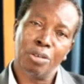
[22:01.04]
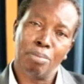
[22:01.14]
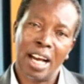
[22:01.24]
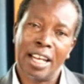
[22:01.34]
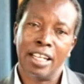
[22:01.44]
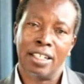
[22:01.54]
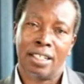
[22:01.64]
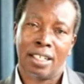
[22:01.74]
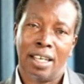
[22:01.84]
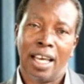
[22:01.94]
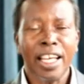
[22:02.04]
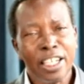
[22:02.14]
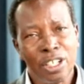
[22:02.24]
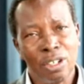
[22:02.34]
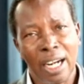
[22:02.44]
your mind
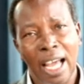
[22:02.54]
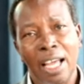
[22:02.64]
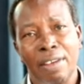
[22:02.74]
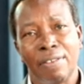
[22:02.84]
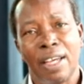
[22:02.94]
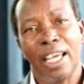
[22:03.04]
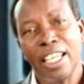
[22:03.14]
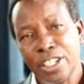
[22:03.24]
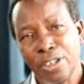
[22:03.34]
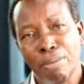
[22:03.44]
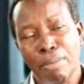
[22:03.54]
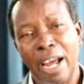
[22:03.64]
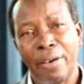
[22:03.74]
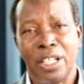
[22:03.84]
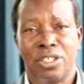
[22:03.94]
and your life and your
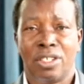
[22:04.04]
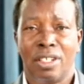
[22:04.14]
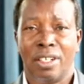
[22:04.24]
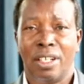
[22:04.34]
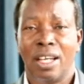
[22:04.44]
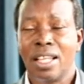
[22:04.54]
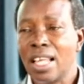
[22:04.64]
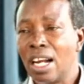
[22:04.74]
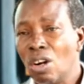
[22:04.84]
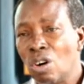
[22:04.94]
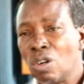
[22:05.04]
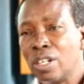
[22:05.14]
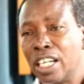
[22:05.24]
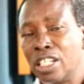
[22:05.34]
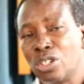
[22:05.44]
marriage, the
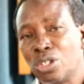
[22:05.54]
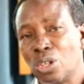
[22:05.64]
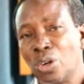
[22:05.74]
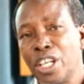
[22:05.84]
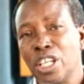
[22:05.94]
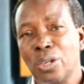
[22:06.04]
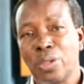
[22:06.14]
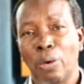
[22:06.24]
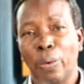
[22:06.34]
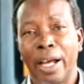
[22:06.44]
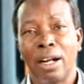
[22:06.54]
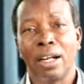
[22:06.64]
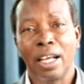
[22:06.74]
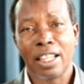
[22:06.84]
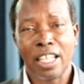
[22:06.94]
Lord is showing you the well
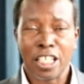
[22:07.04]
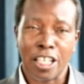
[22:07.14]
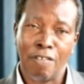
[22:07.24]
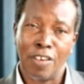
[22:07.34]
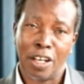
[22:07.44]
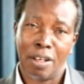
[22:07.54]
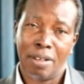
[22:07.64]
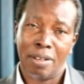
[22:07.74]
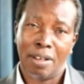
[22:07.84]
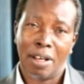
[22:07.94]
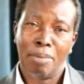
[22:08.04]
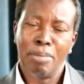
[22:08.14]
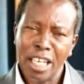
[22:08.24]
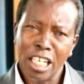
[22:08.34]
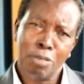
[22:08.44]
this evening.
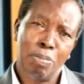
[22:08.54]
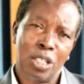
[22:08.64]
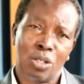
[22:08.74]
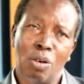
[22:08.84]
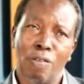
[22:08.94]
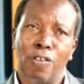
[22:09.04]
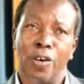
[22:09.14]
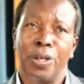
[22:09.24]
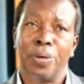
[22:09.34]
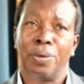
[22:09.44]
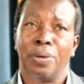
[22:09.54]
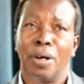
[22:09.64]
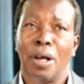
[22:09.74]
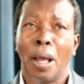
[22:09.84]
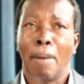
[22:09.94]
May it be so for you.
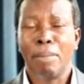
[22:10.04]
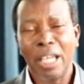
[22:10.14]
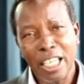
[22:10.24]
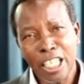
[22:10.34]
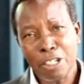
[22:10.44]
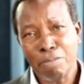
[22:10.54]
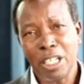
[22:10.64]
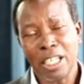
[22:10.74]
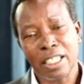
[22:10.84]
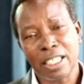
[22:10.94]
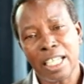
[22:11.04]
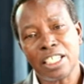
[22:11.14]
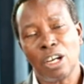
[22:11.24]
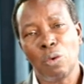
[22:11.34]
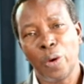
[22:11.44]
May it be in
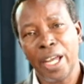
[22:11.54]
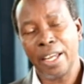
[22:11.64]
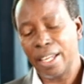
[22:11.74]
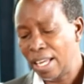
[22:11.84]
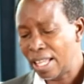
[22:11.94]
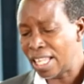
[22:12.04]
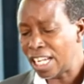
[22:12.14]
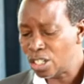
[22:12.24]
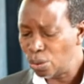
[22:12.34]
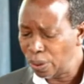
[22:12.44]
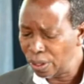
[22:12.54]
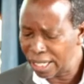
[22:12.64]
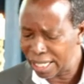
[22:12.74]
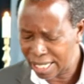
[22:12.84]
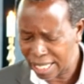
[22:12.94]
such a way that you will
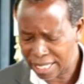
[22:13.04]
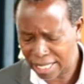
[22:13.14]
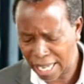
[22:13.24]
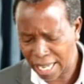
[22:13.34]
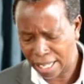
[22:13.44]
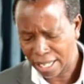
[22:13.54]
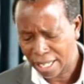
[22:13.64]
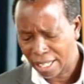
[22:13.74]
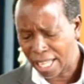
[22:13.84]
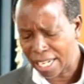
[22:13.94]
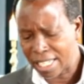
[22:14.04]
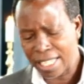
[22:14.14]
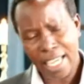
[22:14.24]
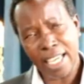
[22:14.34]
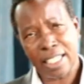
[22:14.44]
later say that,
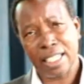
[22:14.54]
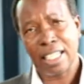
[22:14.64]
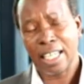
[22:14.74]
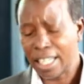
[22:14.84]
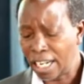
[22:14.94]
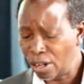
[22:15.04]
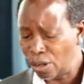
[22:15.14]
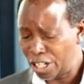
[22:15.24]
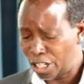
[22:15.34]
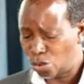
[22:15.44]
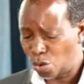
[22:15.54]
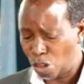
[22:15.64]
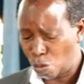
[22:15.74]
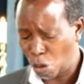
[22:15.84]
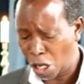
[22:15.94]
yes, the Lord is
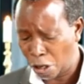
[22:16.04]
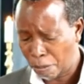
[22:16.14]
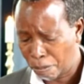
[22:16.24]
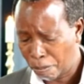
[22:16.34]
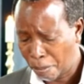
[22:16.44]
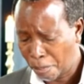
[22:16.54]
with me.